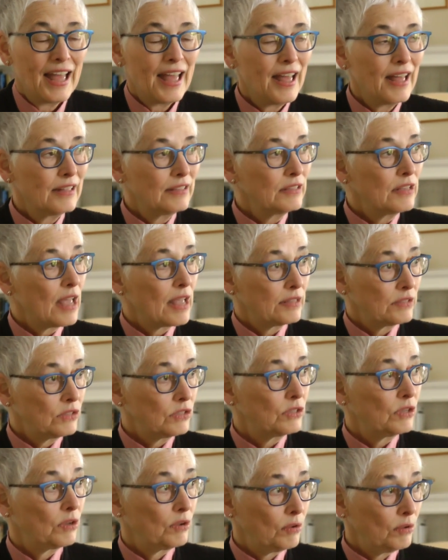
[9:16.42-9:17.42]
And, and
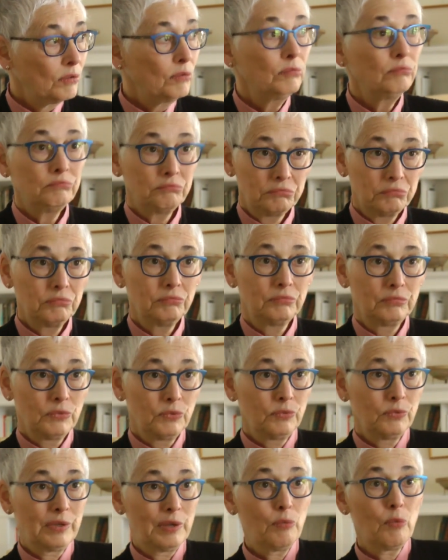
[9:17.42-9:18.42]
so
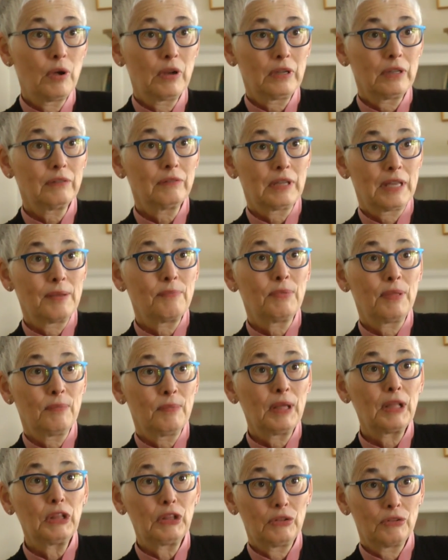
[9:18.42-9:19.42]
we want to keep
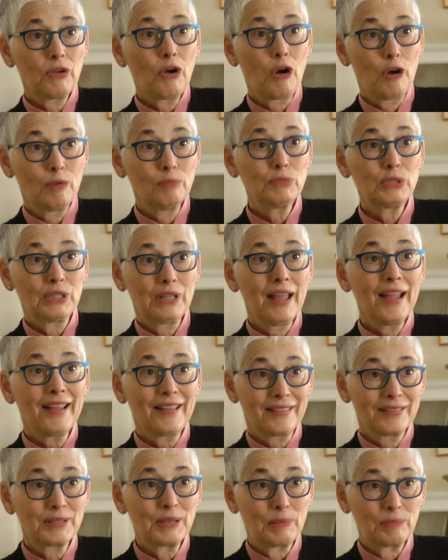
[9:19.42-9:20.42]
them at arm's
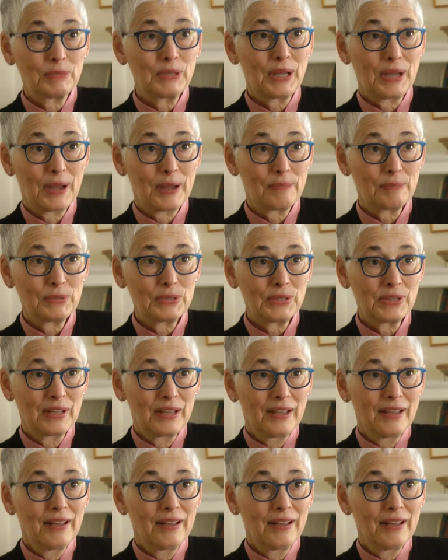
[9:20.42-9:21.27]
length sometimes.